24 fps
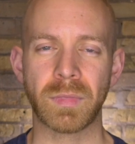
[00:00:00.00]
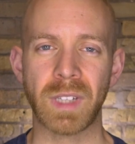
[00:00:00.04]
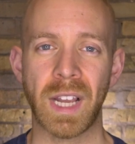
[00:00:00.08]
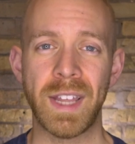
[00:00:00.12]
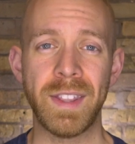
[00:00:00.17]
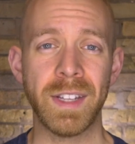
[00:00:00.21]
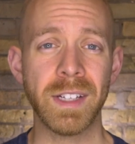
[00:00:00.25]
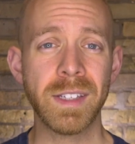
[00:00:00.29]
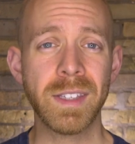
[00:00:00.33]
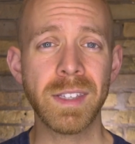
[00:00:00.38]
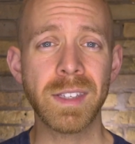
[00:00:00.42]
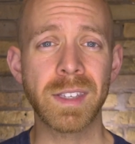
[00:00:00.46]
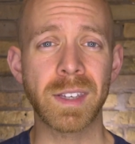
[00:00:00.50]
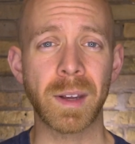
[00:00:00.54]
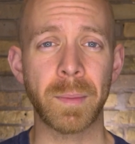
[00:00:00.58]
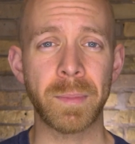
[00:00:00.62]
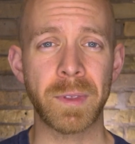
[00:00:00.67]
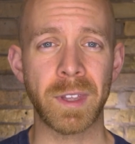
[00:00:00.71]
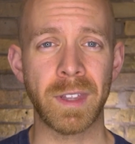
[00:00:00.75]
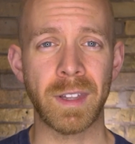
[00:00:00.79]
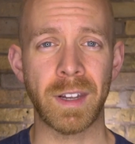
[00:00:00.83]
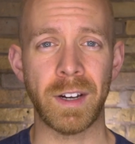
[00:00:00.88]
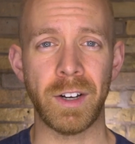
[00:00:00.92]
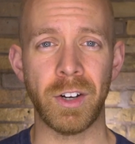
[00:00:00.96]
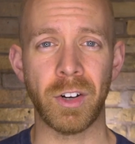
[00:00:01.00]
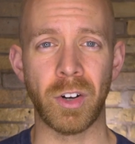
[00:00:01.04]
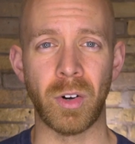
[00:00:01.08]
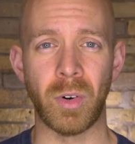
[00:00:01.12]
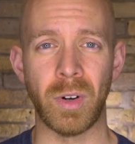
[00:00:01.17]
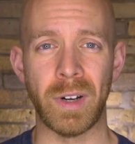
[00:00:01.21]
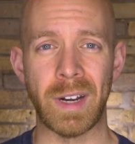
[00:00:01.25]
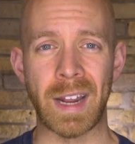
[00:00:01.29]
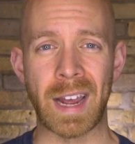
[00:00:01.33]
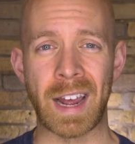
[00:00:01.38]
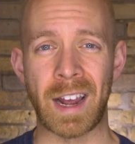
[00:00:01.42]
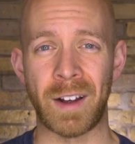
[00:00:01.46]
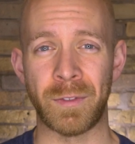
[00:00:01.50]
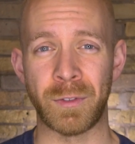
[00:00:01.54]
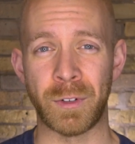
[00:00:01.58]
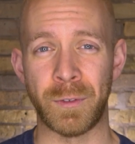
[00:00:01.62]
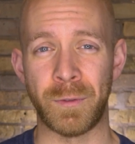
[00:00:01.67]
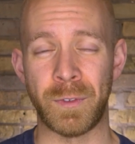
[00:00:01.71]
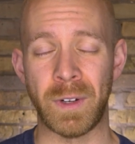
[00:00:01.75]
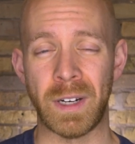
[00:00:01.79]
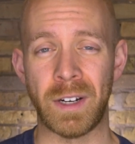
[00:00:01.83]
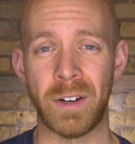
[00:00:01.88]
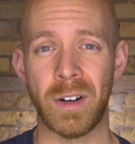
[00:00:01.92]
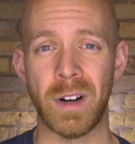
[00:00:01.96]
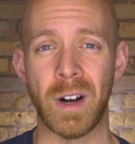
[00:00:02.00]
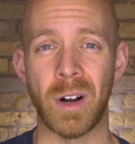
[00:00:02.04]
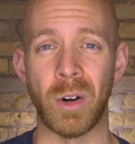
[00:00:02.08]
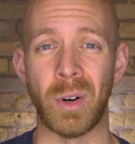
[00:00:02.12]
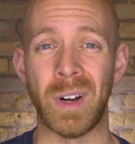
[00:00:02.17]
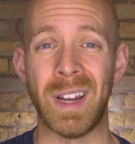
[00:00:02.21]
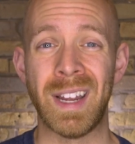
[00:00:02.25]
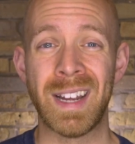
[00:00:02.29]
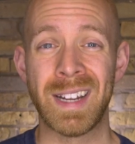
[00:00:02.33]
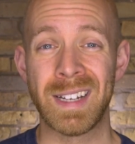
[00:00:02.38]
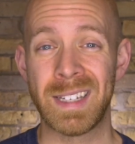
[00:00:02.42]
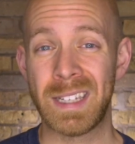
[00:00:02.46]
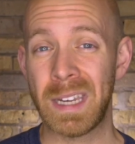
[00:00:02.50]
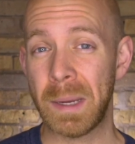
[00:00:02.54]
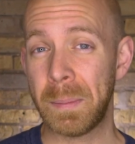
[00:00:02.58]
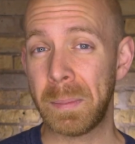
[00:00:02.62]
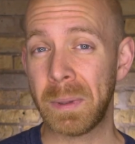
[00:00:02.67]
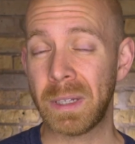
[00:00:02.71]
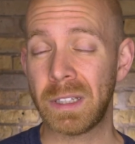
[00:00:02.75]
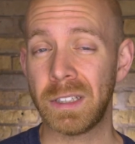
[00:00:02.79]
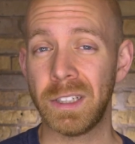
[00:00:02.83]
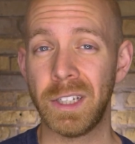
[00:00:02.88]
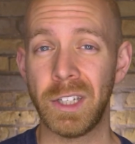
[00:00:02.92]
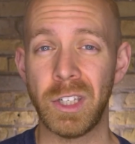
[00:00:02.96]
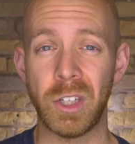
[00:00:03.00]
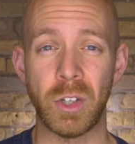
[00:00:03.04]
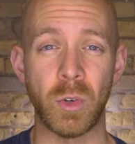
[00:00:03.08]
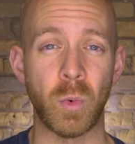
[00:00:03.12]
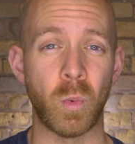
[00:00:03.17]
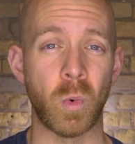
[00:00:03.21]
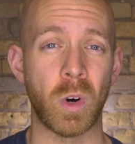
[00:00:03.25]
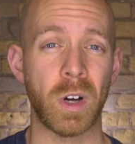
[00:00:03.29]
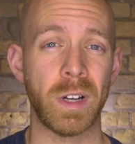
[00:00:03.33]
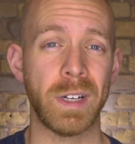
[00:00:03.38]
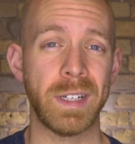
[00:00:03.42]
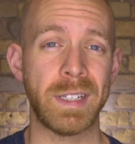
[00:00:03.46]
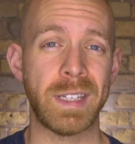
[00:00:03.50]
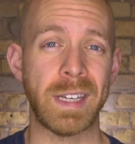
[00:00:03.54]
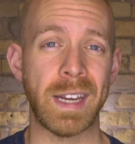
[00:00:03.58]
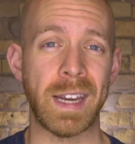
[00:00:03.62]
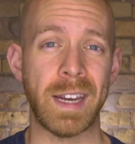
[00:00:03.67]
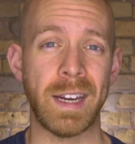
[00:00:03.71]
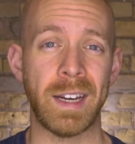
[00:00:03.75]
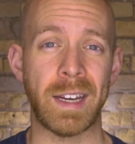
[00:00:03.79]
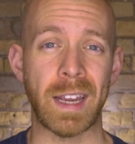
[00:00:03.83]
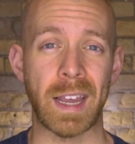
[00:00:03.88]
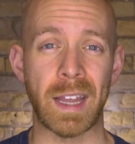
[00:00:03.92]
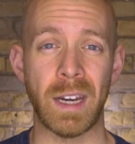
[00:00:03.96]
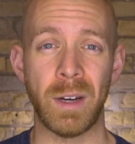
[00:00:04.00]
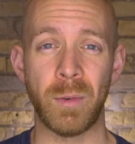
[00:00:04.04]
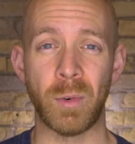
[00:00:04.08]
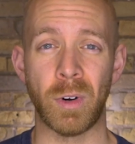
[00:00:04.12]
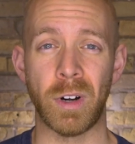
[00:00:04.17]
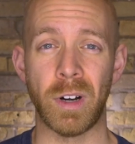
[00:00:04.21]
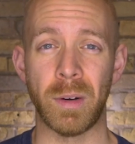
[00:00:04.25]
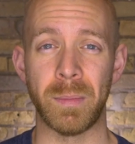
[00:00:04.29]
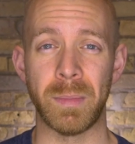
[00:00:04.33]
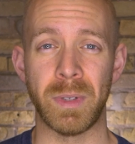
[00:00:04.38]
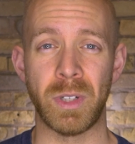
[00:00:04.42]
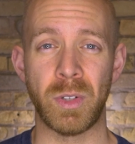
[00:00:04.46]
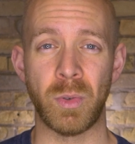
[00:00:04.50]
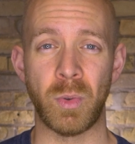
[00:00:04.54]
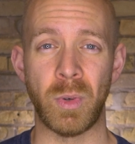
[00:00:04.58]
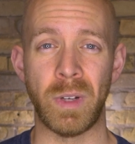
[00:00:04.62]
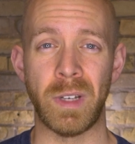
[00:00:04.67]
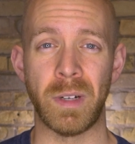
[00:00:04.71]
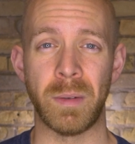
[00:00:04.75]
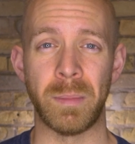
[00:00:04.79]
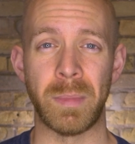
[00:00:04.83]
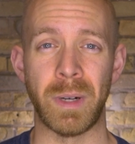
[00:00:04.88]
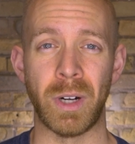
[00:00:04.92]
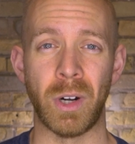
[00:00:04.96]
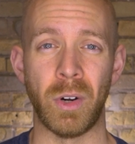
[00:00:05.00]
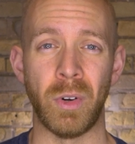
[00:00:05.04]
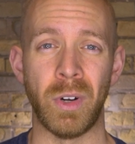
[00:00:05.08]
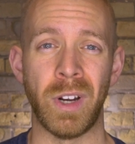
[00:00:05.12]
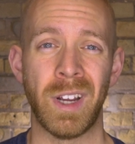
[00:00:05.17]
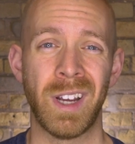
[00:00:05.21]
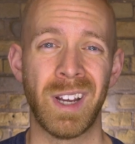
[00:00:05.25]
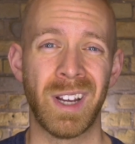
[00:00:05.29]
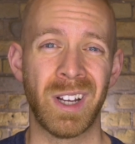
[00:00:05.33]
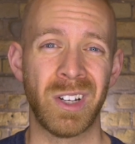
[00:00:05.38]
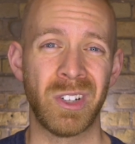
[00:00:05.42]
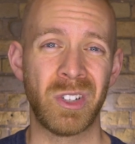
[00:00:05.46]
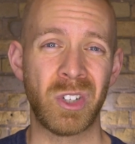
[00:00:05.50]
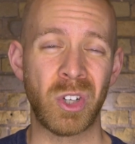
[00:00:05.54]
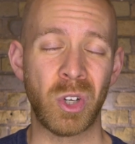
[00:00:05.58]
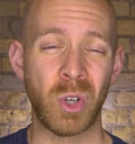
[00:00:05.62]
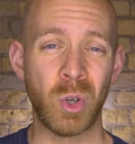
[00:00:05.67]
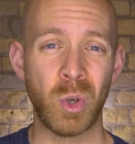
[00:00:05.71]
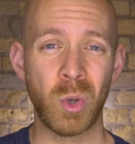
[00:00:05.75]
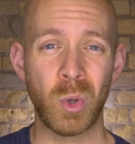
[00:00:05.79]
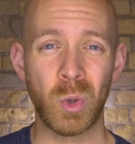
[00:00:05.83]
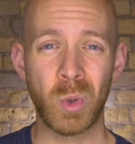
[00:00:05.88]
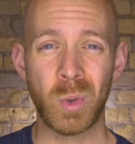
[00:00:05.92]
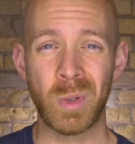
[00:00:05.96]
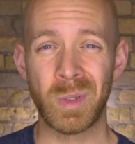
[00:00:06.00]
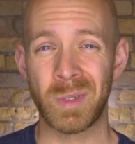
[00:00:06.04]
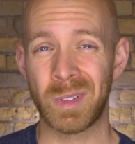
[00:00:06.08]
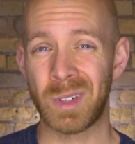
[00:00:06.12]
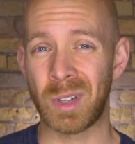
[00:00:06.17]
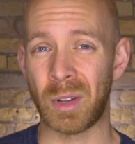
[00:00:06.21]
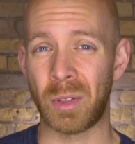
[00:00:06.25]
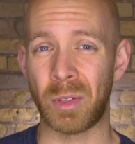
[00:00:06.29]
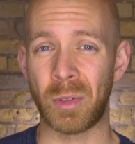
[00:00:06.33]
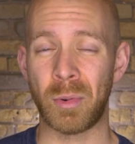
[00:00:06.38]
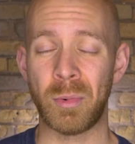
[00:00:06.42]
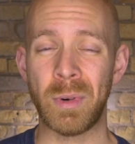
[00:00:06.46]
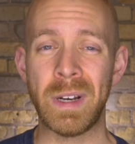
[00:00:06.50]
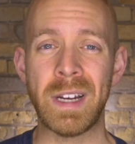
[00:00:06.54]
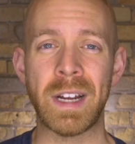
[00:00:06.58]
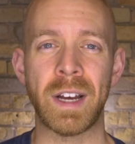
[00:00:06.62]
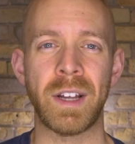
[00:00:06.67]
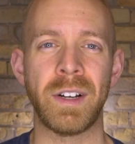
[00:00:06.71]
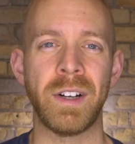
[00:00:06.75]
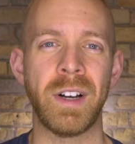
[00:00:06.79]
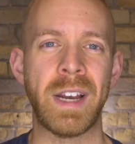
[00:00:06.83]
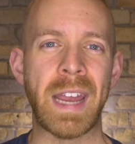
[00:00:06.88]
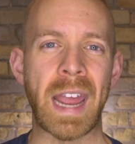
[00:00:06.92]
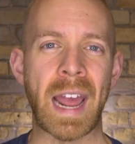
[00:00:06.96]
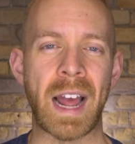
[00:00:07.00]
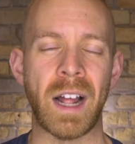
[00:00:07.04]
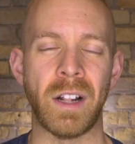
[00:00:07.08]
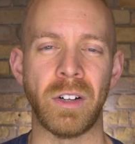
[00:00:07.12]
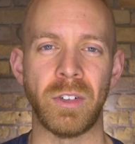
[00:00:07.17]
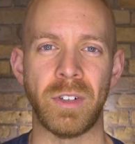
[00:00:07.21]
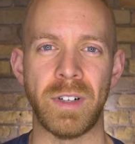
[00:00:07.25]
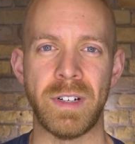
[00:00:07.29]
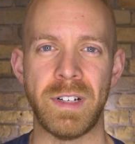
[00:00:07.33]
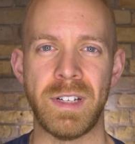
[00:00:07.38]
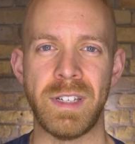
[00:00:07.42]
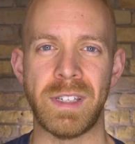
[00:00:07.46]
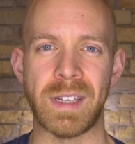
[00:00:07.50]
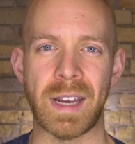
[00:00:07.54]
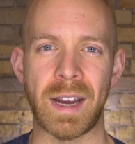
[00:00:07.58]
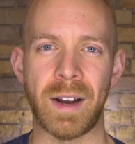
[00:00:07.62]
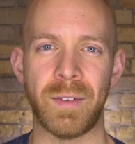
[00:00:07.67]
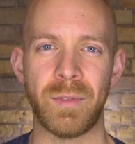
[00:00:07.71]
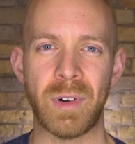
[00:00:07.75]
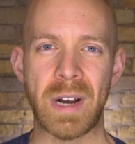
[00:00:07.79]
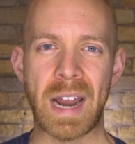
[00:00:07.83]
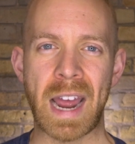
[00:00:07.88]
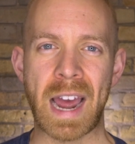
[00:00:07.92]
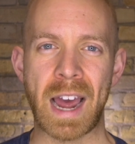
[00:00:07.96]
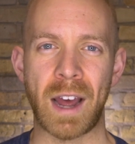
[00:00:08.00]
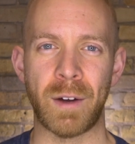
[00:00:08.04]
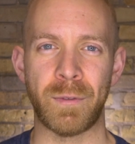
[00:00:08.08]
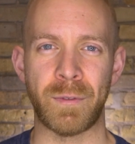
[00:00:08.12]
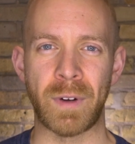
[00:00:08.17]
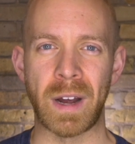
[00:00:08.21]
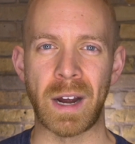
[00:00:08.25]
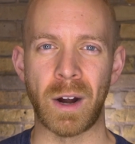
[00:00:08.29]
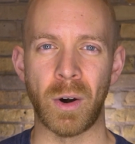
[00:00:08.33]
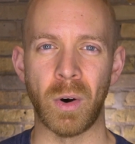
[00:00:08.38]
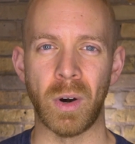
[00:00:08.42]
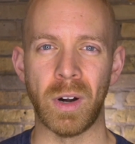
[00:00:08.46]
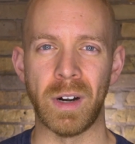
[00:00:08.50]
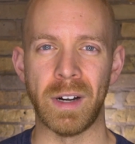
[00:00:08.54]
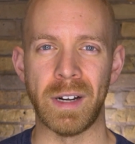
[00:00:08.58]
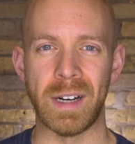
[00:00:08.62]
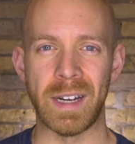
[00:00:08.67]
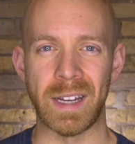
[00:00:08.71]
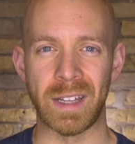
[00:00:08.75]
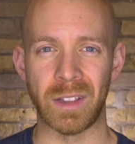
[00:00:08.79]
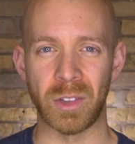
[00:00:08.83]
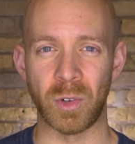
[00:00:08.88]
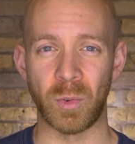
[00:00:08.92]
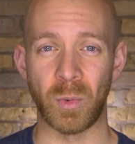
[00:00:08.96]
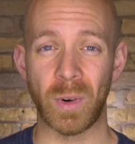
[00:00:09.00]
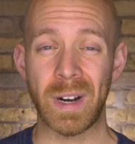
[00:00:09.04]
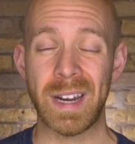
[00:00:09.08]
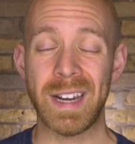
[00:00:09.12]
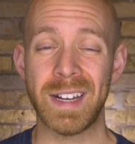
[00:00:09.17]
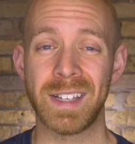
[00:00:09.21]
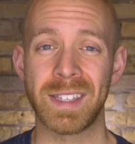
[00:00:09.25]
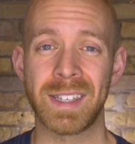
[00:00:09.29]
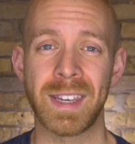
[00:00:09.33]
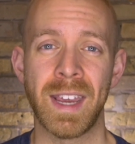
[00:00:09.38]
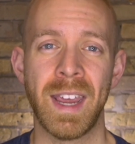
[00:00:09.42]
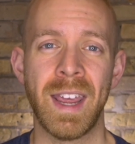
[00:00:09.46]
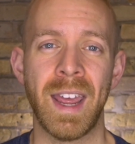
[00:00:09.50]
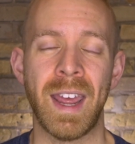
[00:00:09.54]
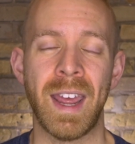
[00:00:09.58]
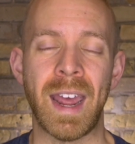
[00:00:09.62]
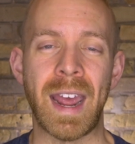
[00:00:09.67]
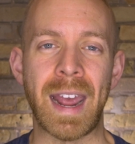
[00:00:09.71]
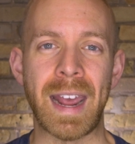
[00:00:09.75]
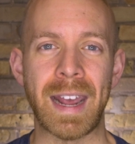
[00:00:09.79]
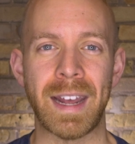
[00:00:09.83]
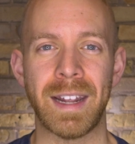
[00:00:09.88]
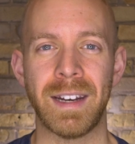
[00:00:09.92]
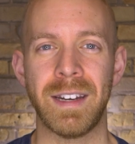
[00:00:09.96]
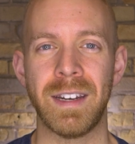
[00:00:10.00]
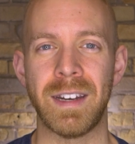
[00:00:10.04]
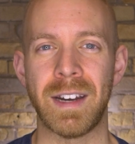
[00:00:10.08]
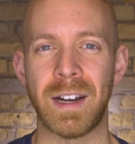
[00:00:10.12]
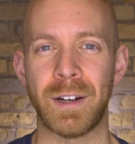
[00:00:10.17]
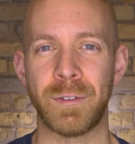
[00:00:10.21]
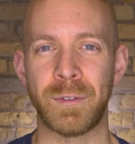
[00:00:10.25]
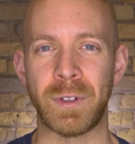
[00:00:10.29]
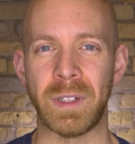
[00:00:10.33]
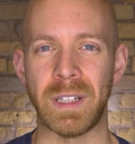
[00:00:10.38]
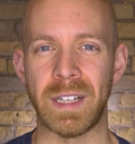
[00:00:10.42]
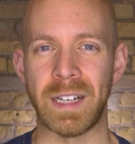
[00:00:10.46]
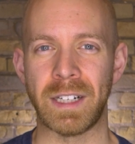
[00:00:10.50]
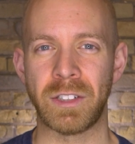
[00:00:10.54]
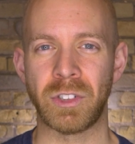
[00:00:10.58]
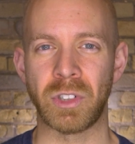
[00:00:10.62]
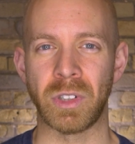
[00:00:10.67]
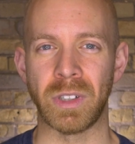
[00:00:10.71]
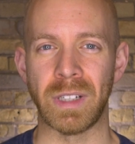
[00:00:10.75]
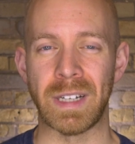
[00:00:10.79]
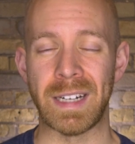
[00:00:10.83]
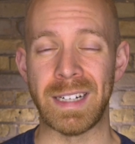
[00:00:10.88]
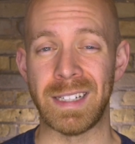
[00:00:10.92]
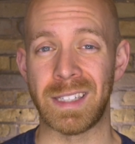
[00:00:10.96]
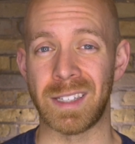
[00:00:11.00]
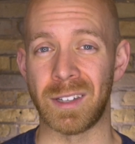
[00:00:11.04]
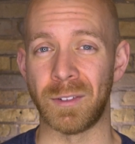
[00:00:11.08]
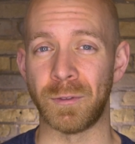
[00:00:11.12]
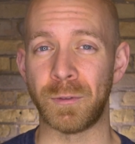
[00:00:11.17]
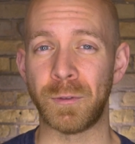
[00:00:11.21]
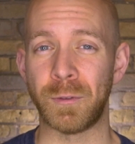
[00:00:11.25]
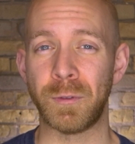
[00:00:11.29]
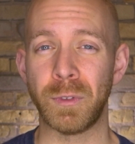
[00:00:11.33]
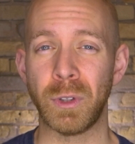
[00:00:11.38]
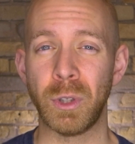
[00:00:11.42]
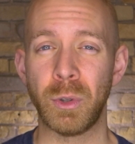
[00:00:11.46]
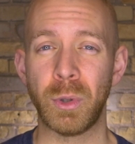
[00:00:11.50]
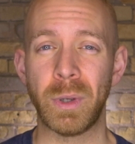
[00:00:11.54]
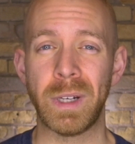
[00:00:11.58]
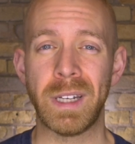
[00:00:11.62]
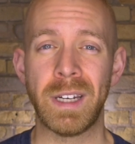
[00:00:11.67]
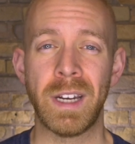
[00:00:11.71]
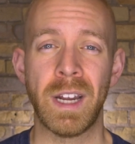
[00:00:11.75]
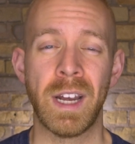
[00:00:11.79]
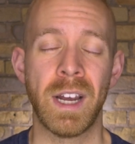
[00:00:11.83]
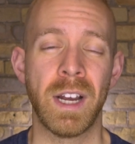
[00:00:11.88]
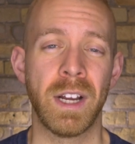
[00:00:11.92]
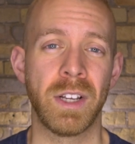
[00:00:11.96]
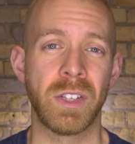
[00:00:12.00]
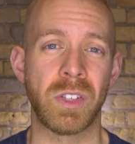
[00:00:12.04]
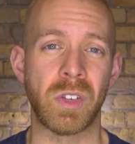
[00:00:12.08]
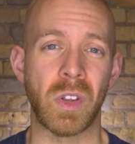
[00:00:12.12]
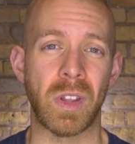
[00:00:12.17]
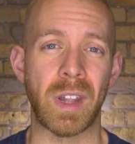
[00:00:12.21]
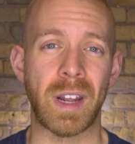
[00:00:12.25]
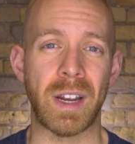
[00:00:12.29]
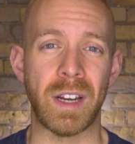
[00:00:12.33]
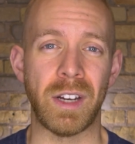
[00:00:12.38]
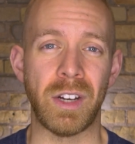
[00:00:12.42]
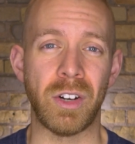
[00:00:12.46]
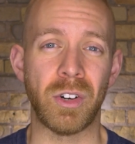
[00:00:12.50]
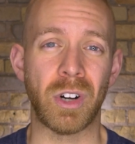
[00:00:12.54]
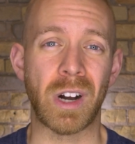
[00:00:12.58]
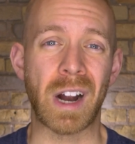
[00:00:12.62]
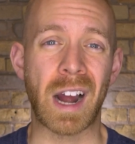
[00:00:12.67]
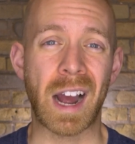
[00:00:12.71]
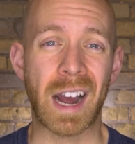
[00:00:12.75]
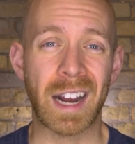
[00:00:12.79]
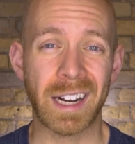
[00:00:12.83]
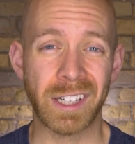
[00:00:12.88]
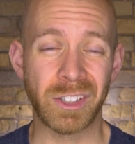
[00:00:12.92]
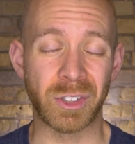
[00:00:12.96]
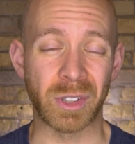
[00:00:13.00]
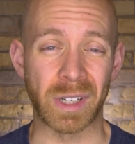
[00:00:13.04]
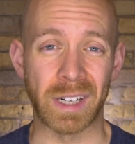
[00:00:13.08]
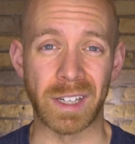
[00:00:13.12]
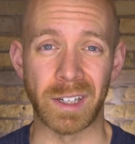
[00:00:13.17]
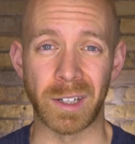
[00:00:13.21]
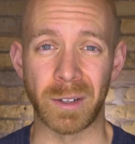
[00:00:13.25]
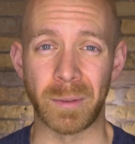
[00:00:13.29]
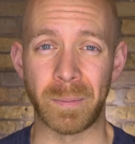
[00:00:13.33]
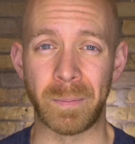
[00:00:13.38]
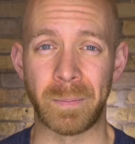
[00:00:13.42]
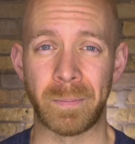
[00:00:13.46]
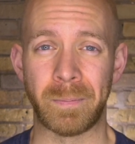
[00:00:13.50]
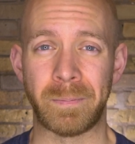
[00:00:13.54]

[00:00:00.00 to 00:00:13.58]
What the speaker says: And this is something that you're going to have to figure out. Typically, you want to take anywhere in between about 200 to 300 calories every half hour in the race and enough electrolytes and fluid so that you're hydrated.